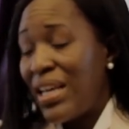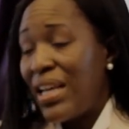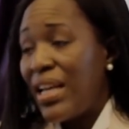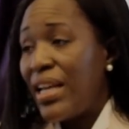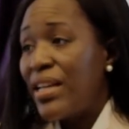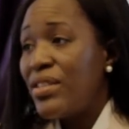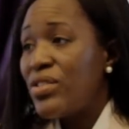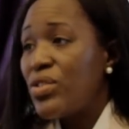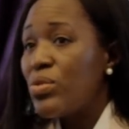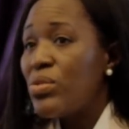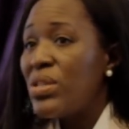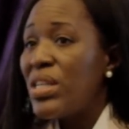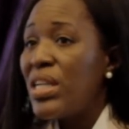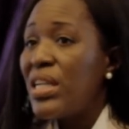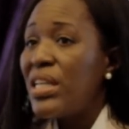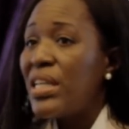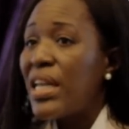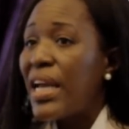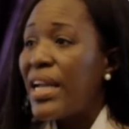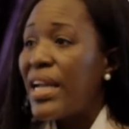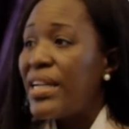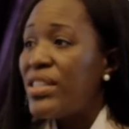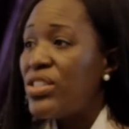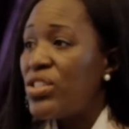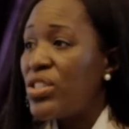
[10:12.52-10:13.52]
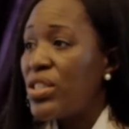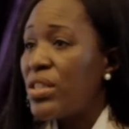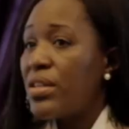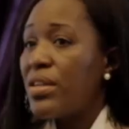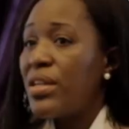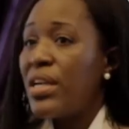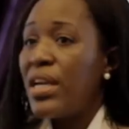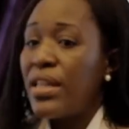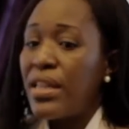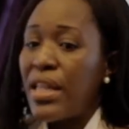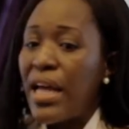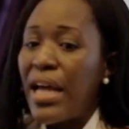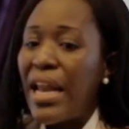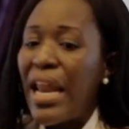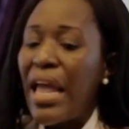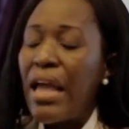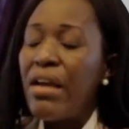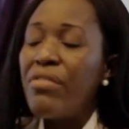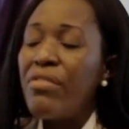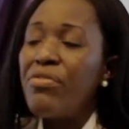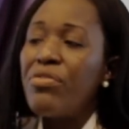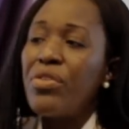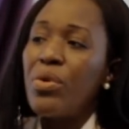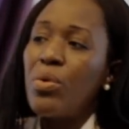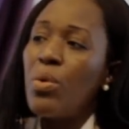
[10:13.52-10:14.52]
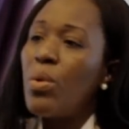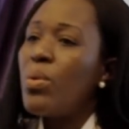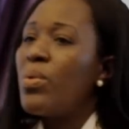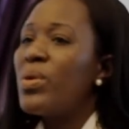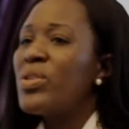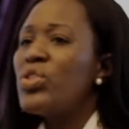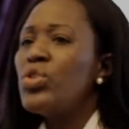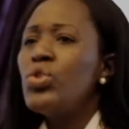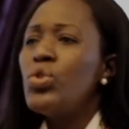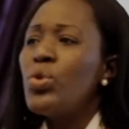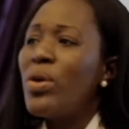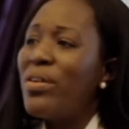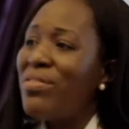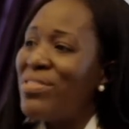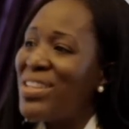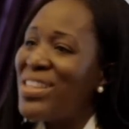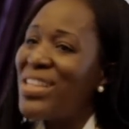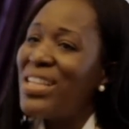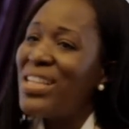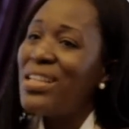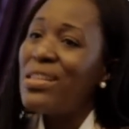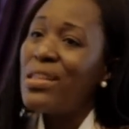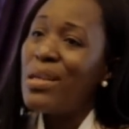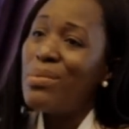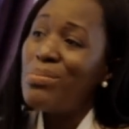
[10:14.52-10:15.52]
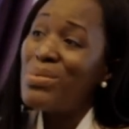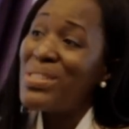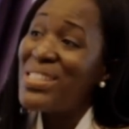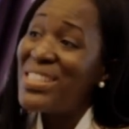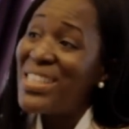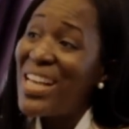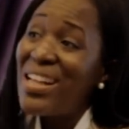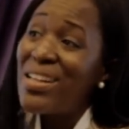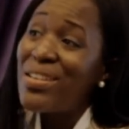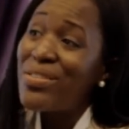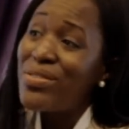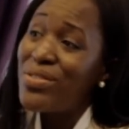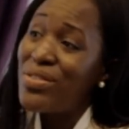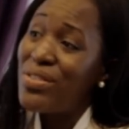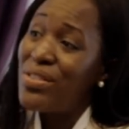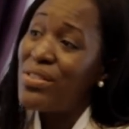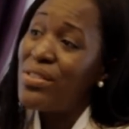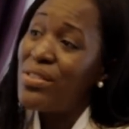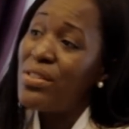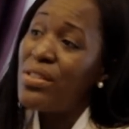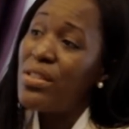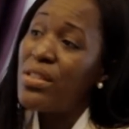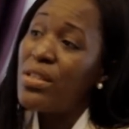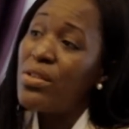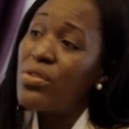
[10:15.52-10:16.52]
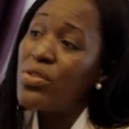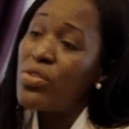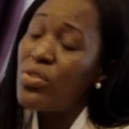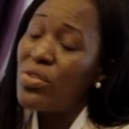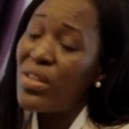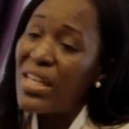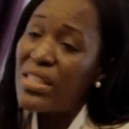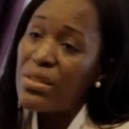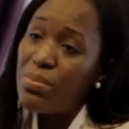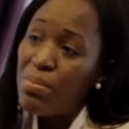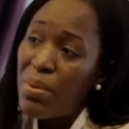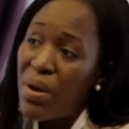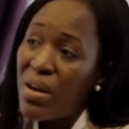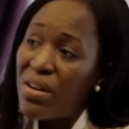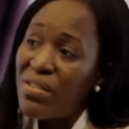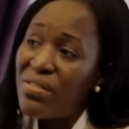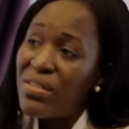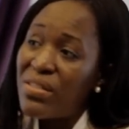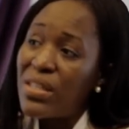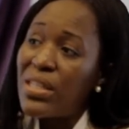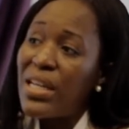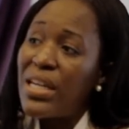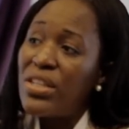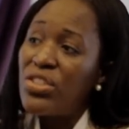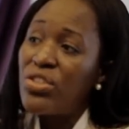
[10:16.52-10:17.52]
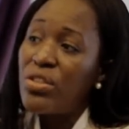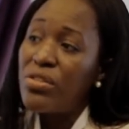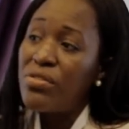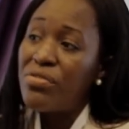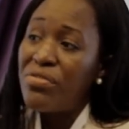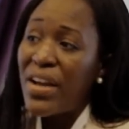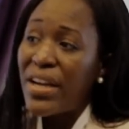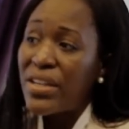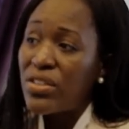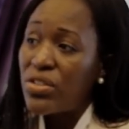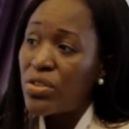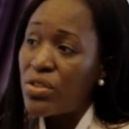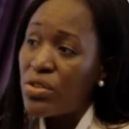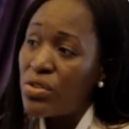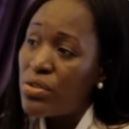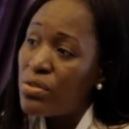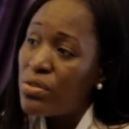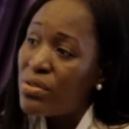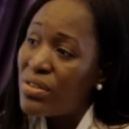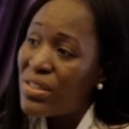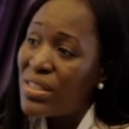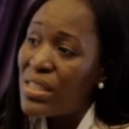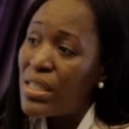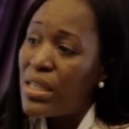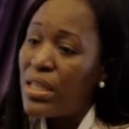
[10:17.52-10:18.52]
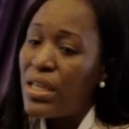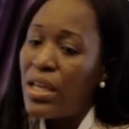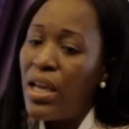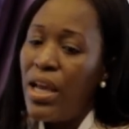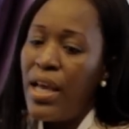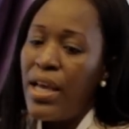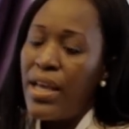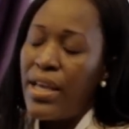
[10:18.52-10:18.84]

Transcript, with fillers: It's only in Nigeria that everyone wants to do everything themselves, you know. So that's part of the Nigerian factor you see.